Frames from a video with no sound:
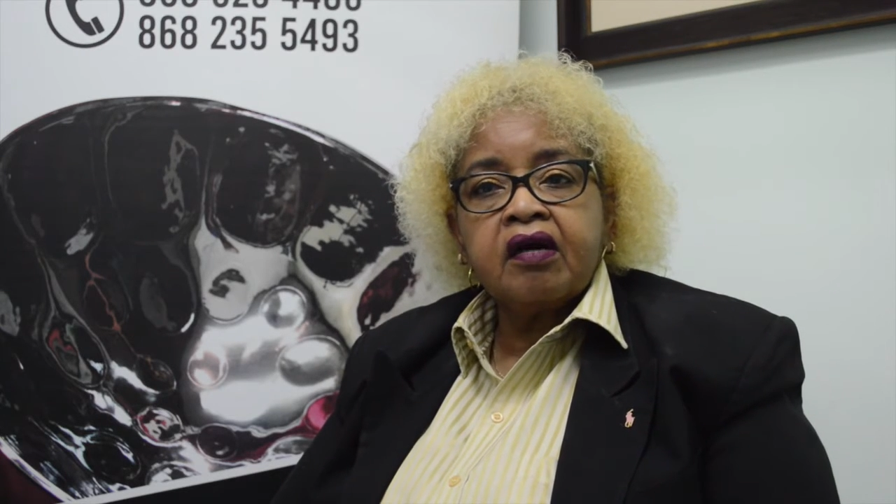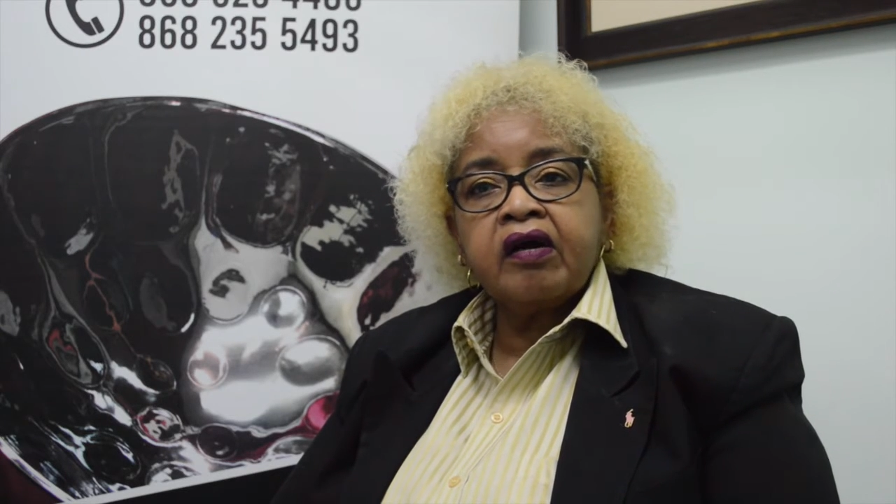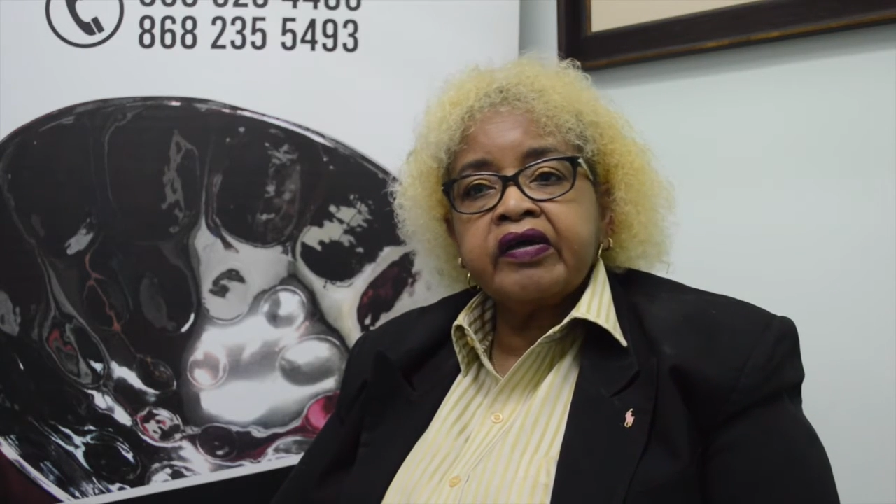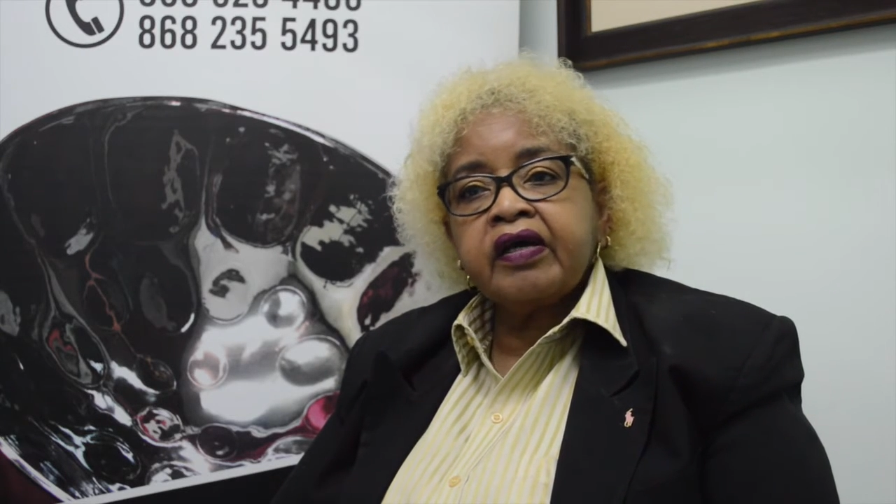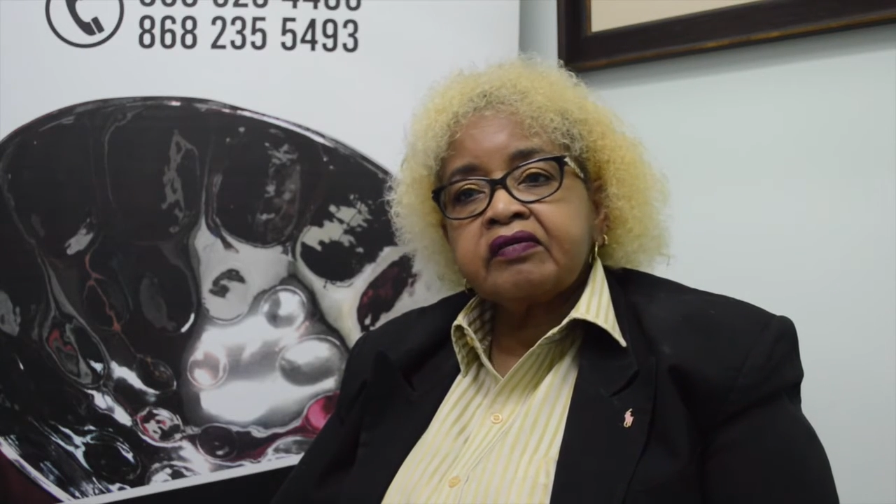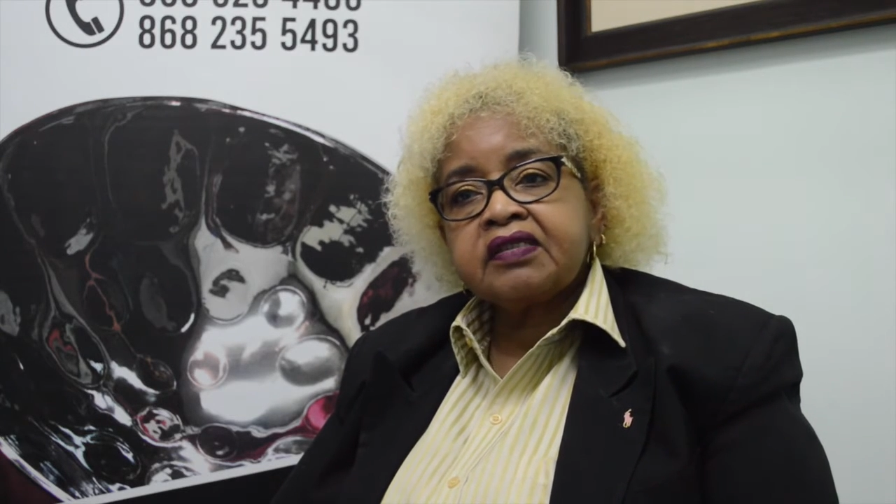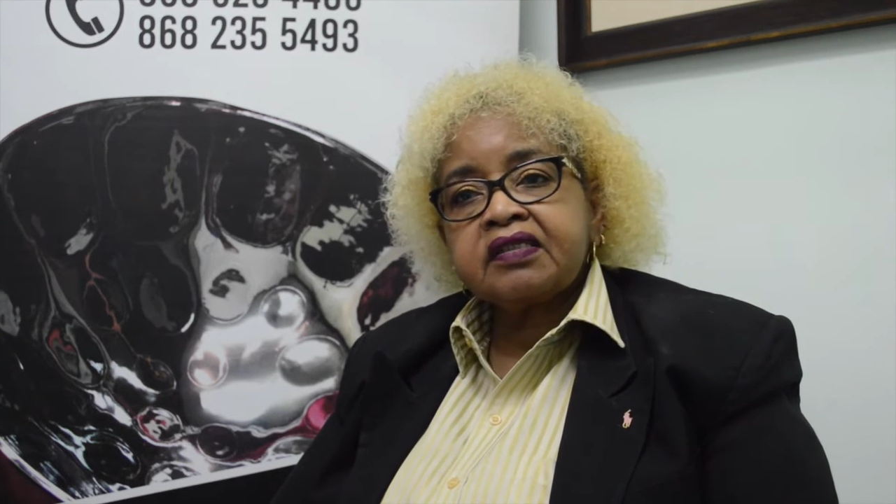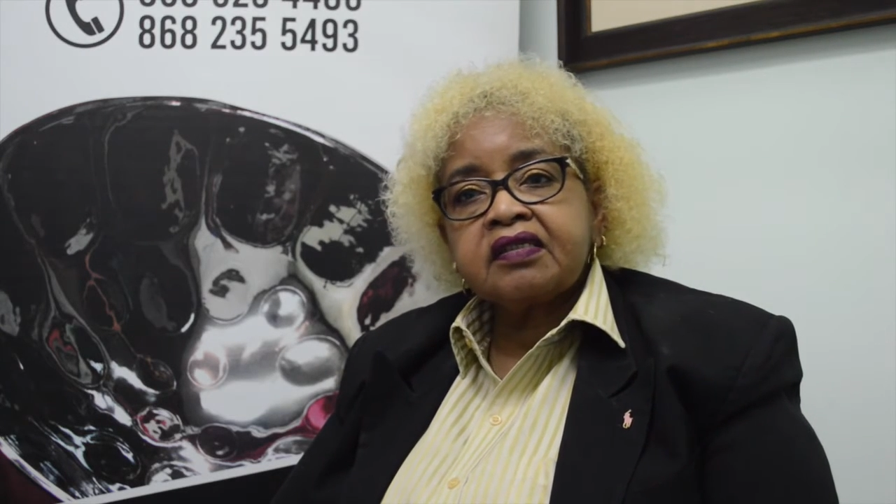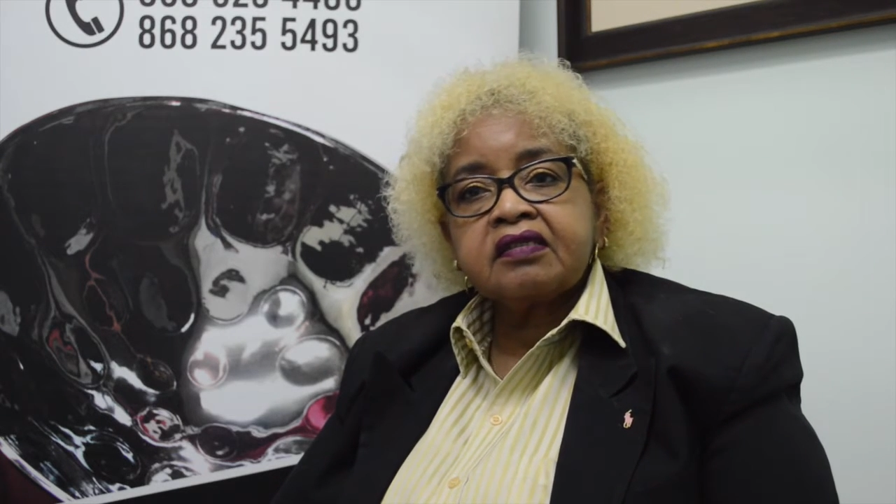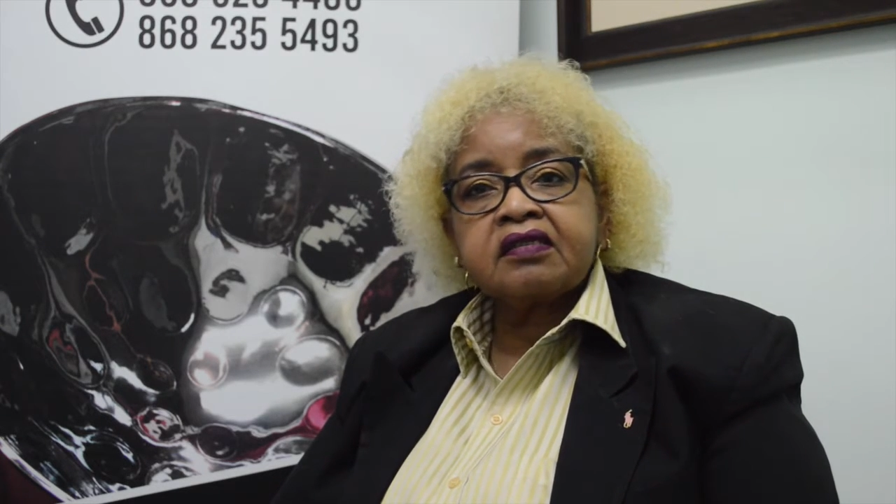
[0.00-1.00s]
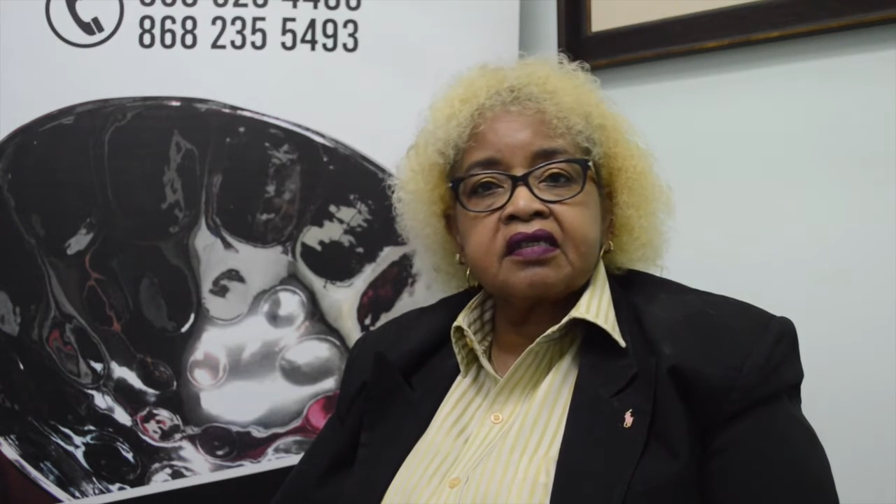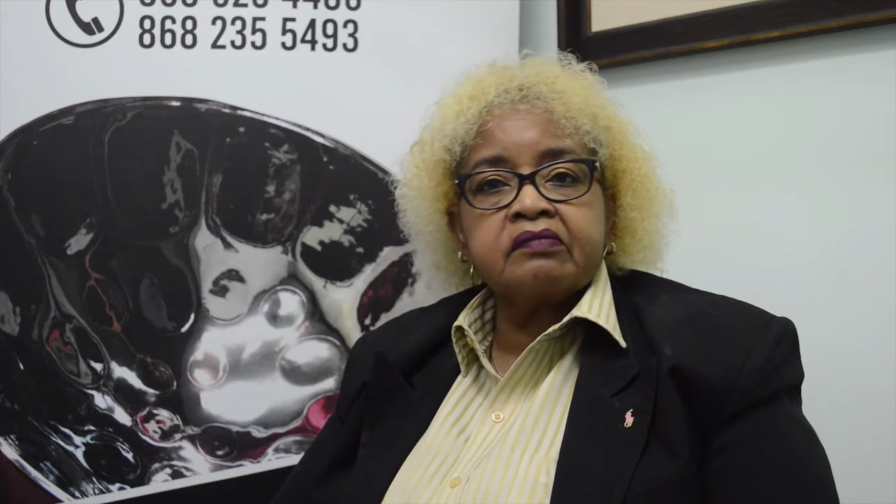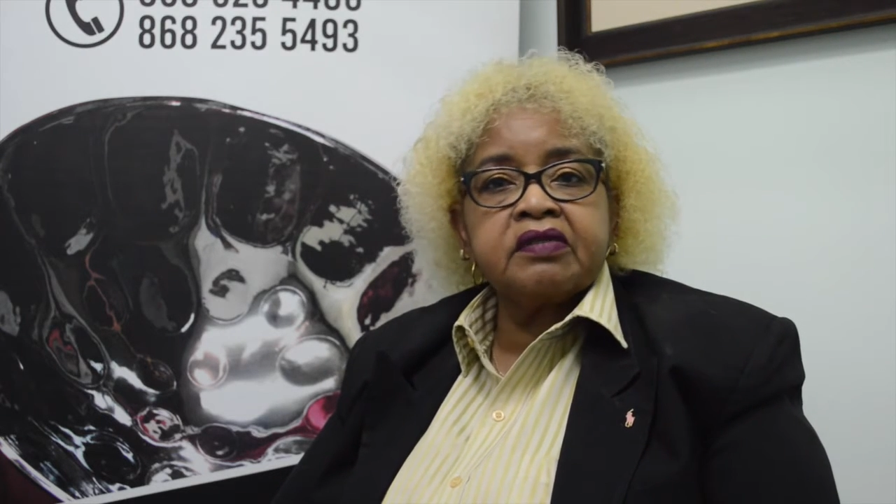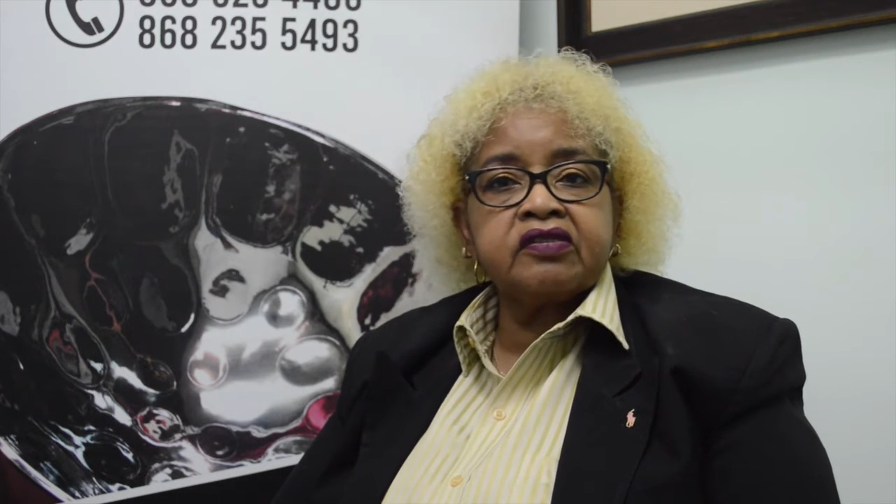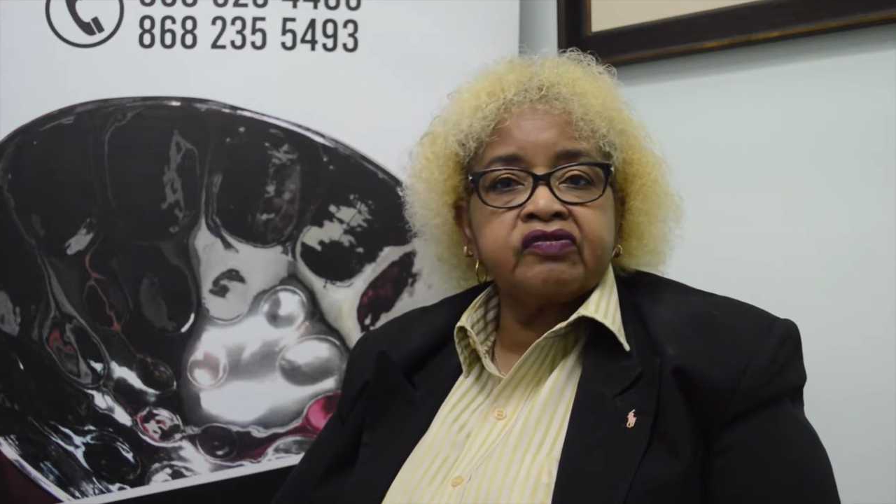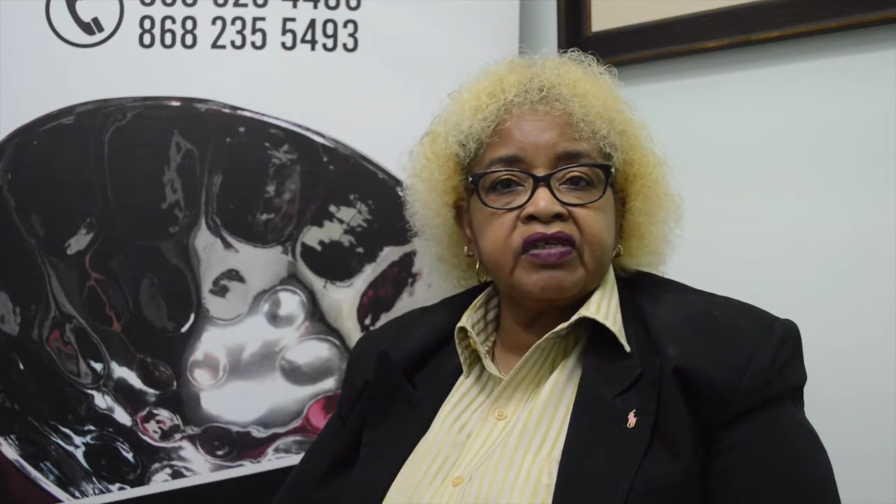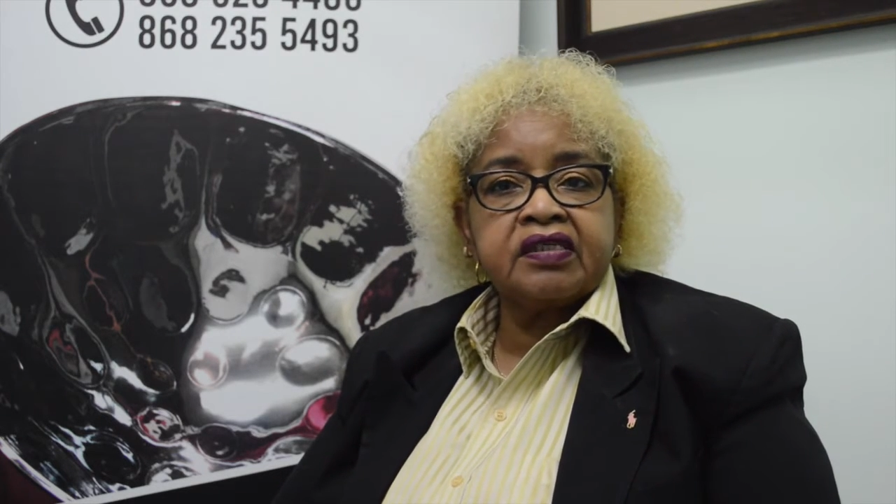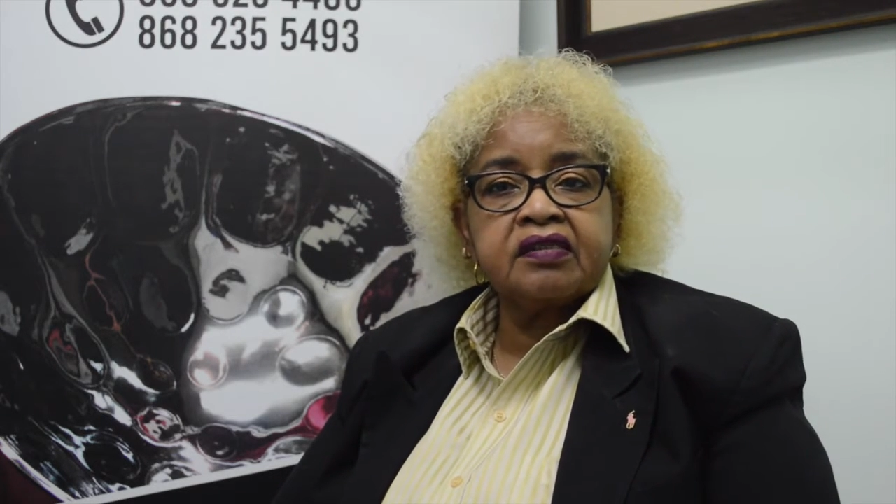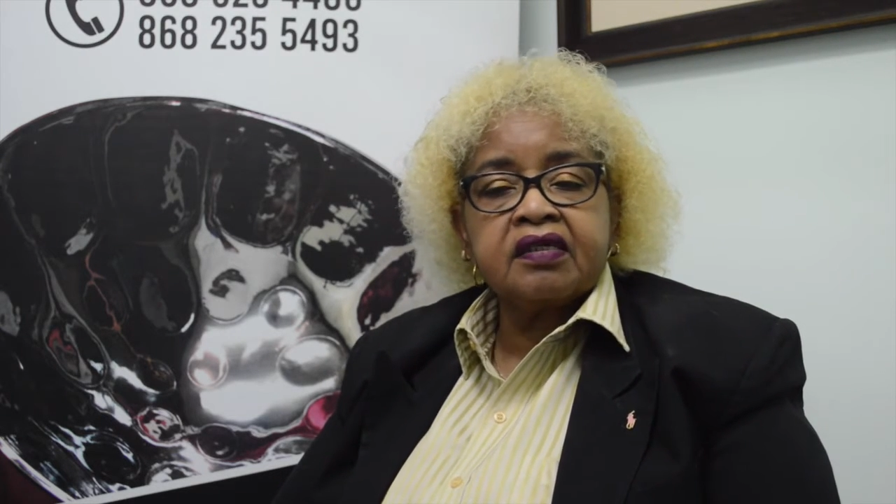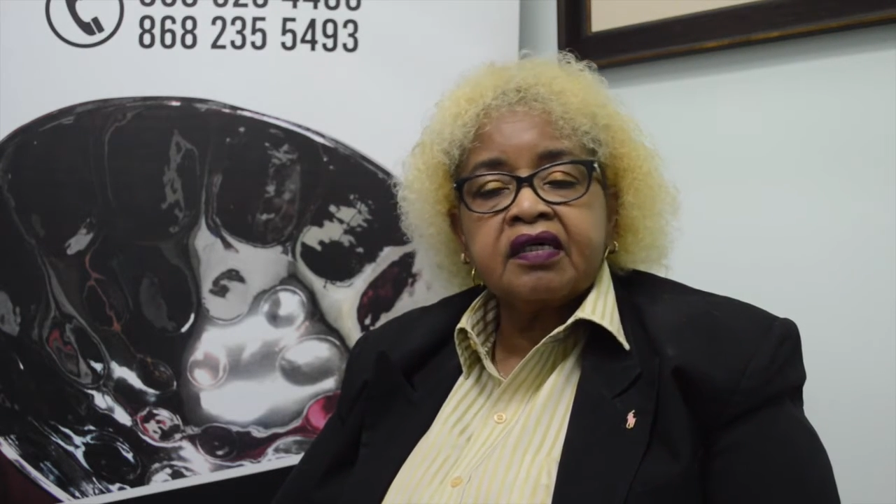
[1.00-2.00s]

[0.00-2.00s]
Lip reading: our youngsters can be trained